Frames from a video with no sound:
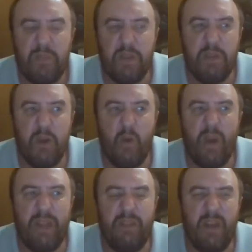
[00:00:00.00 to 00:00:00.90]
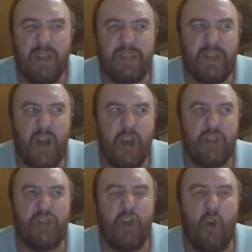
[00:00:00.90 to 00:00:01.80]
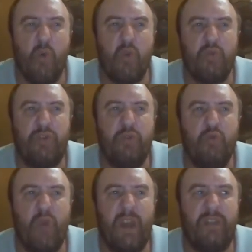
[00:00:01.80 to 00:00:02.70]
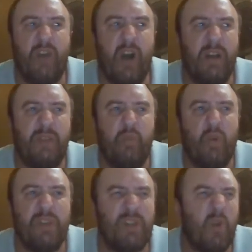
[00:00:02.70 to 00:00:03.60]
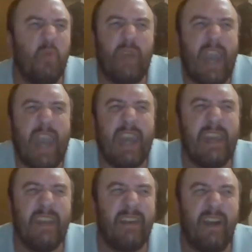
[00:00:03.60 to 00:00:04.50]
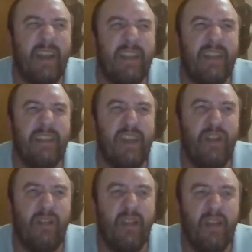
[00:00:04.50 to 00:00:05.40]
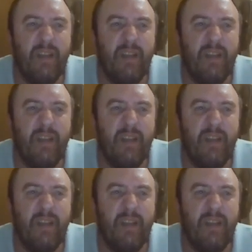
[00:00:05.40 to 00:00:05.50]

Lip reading: You know, I saw a show or two. I thought it was okay, kind of deal.